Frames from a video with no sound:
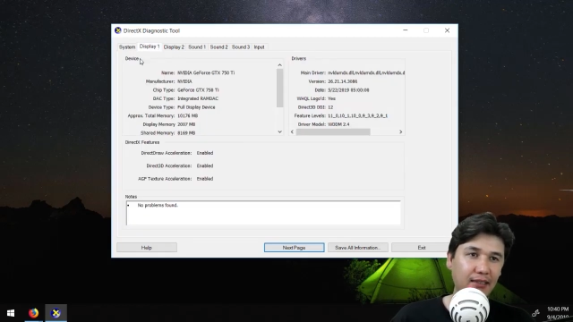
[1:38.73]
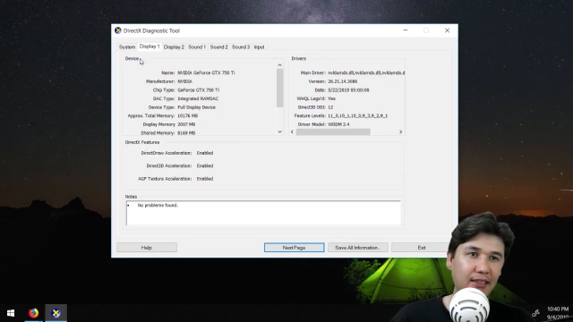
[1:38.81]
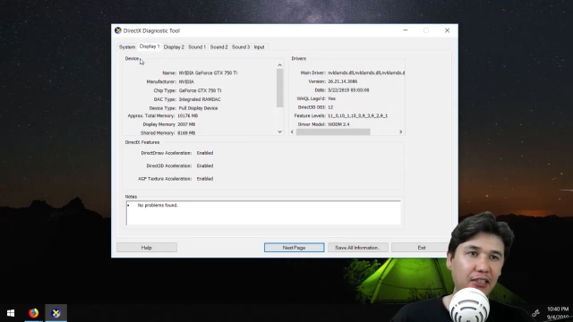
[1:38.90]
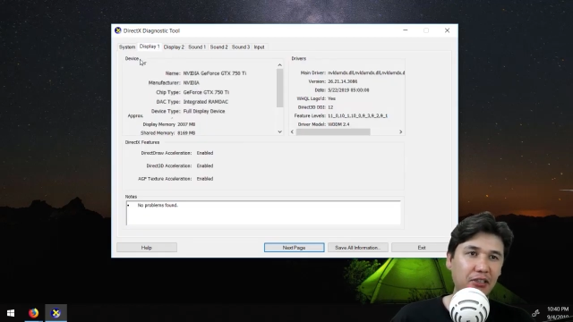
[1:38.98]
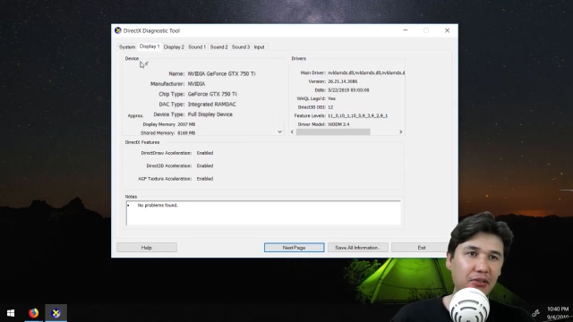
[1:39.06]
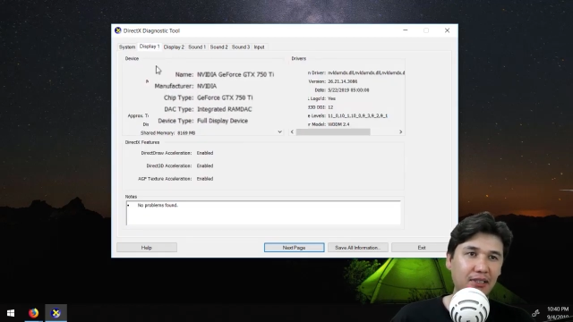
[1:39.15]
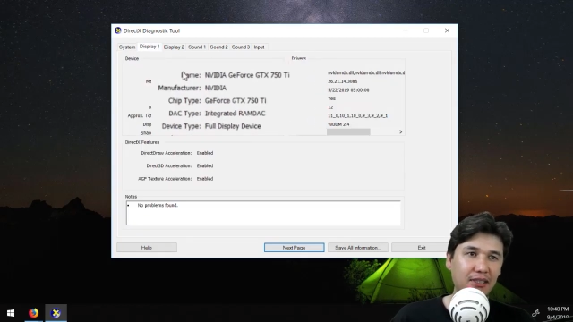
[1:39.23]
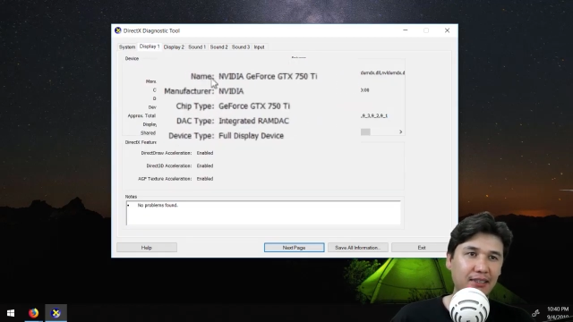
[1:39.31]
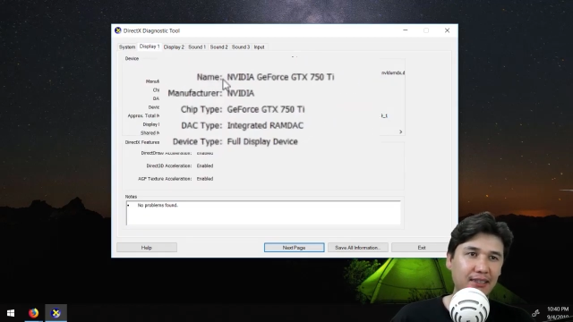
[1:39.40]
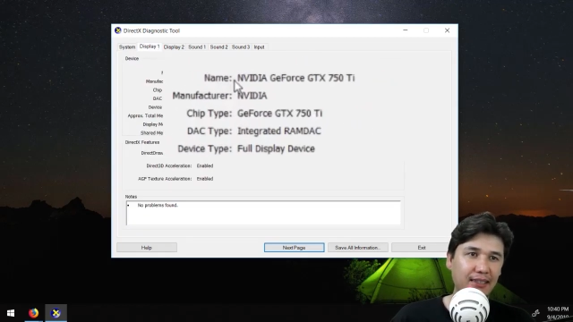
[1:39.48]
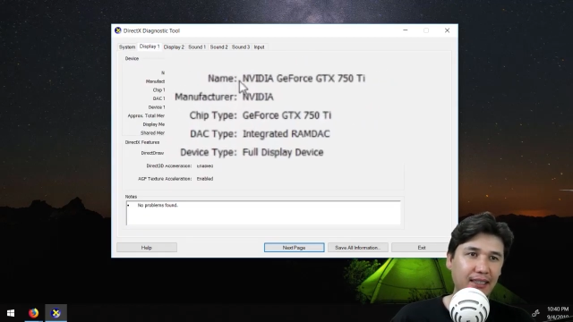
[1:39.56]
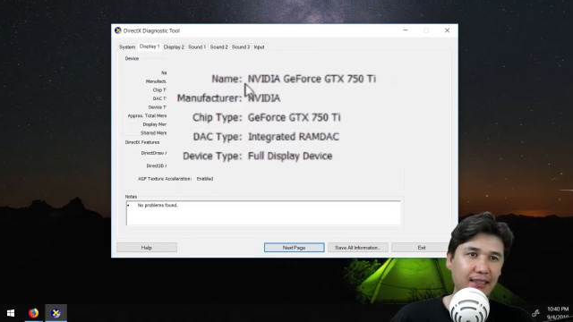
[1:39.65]
here you will
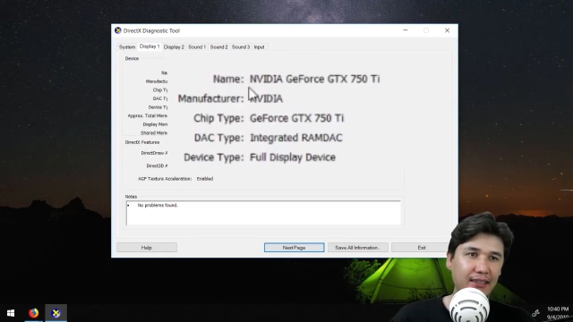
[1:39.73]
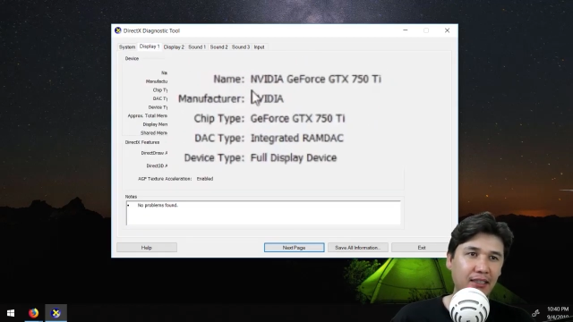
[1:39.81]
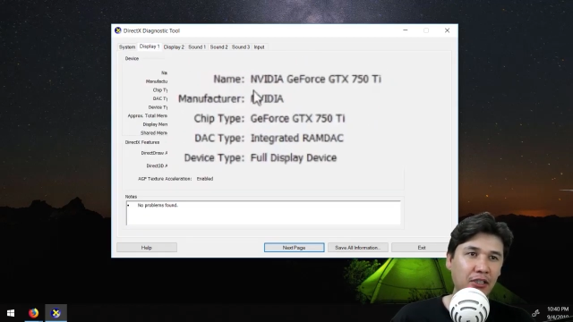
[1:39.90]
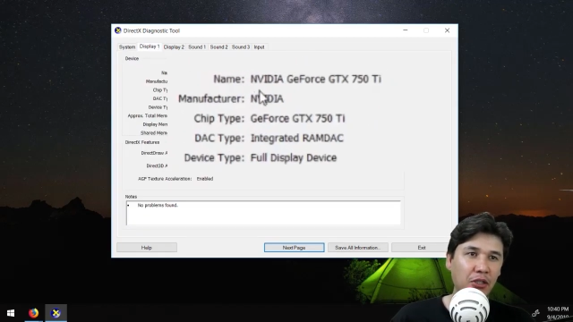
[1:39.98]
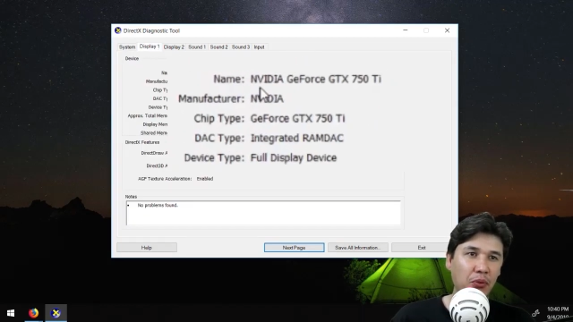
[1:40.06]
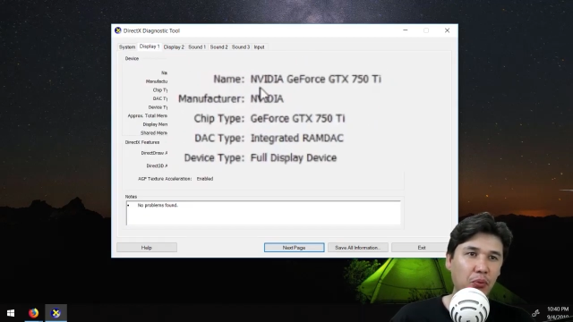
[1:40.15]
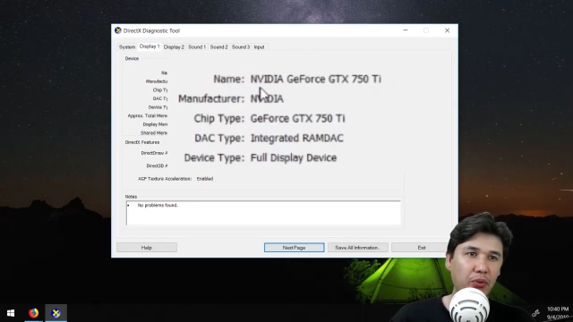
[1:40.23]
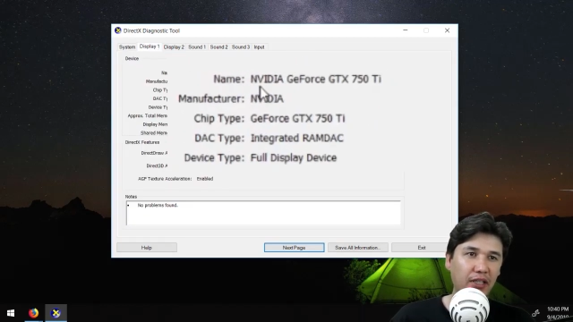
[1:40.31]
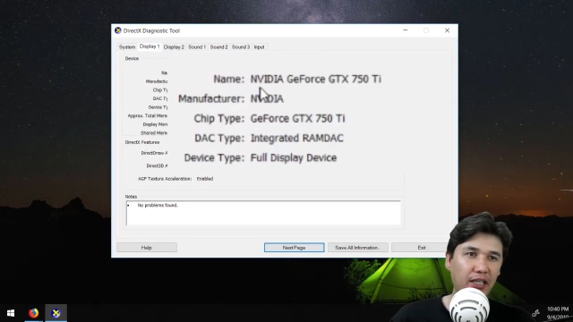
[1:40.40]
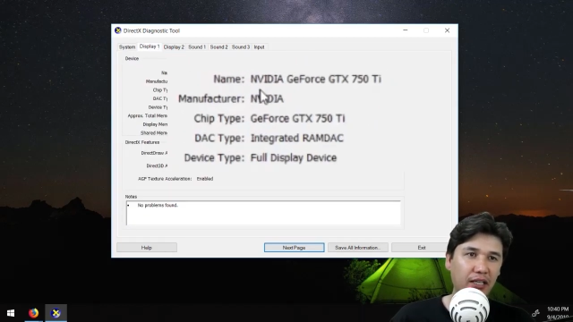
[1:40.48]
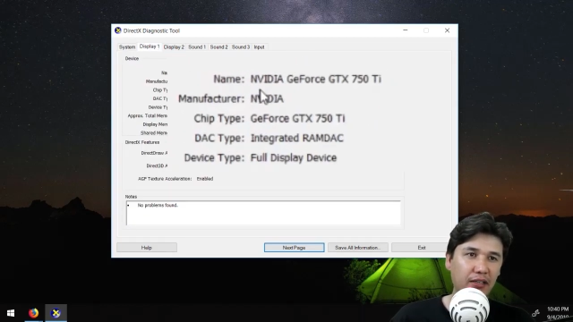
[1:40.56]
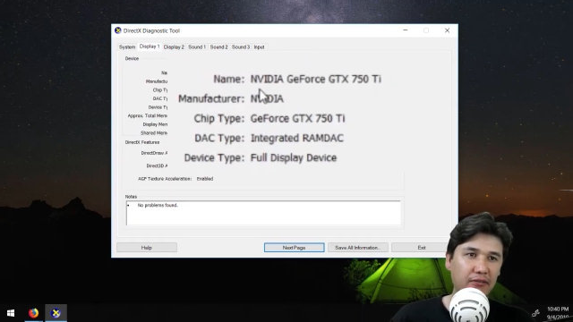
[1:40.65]
see that we
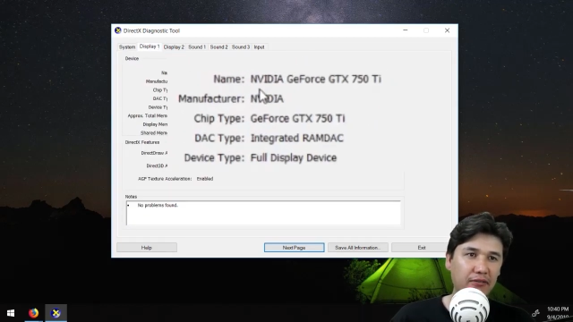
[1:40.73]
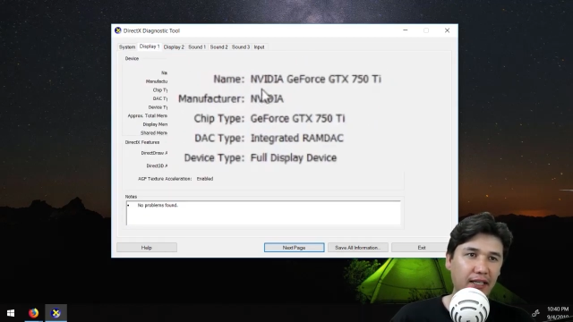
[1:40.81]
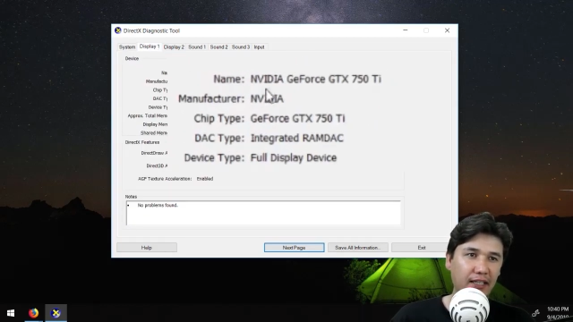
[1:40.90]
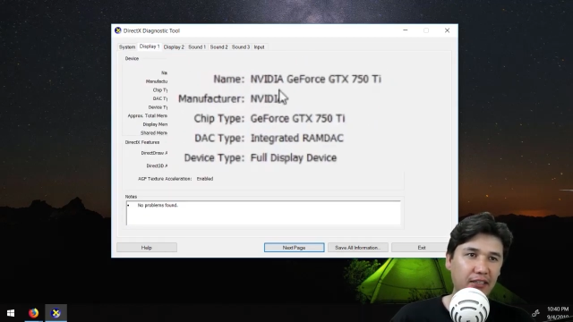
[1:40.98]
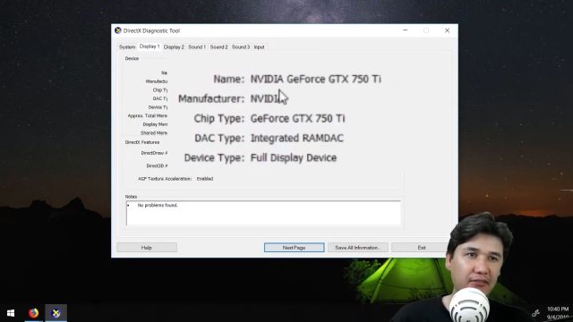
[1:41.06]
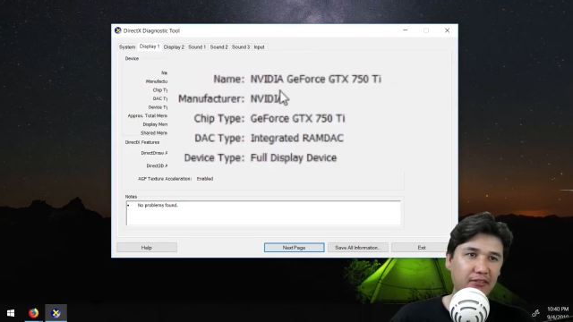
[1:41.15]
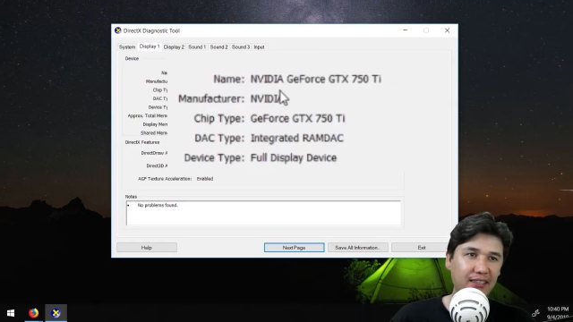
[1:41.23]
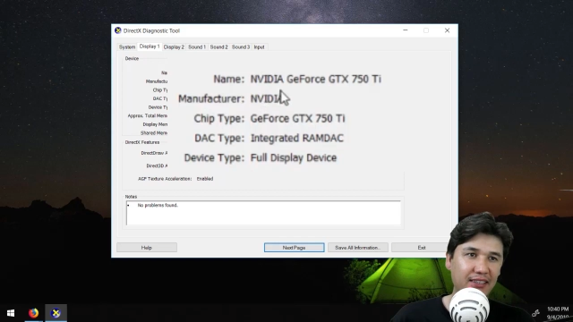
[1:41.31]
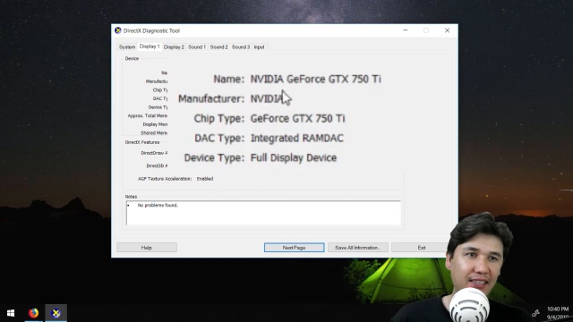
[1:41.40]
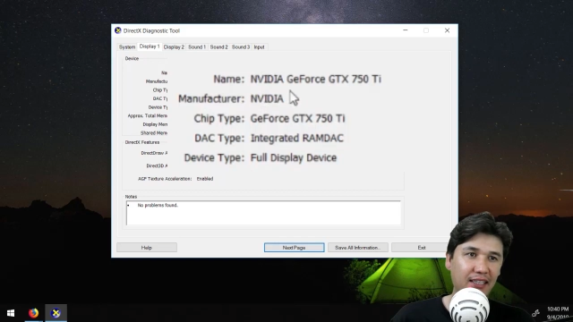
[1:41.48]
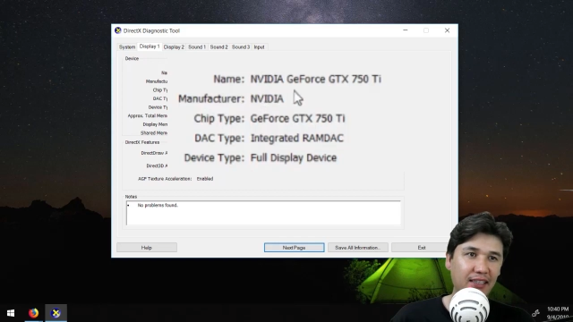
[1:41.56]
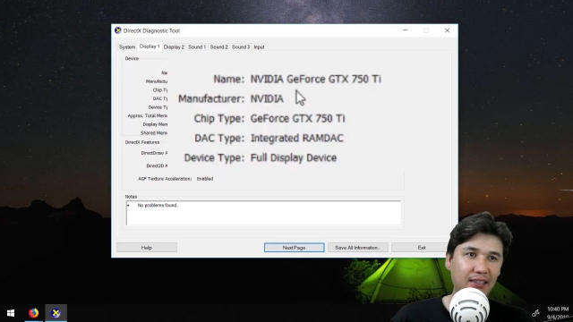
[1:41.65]
have
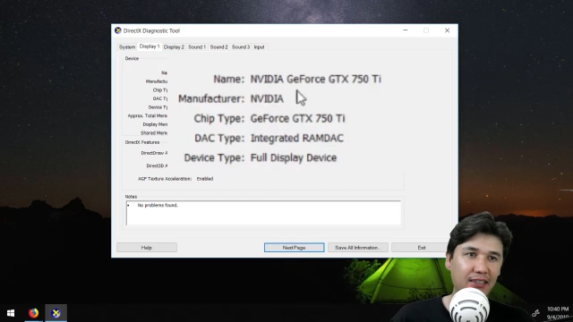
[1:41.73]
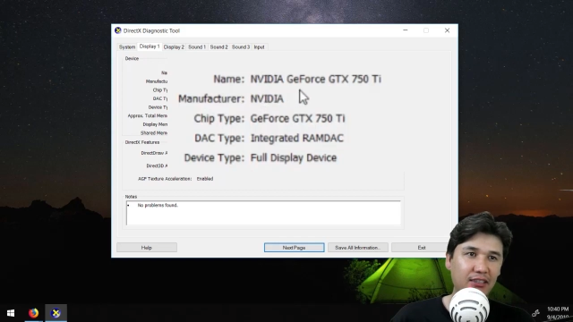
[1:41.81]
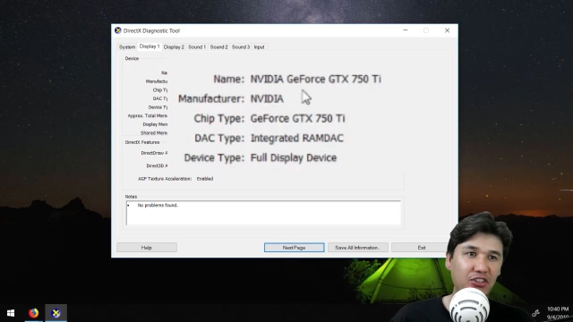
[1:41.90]
nvidia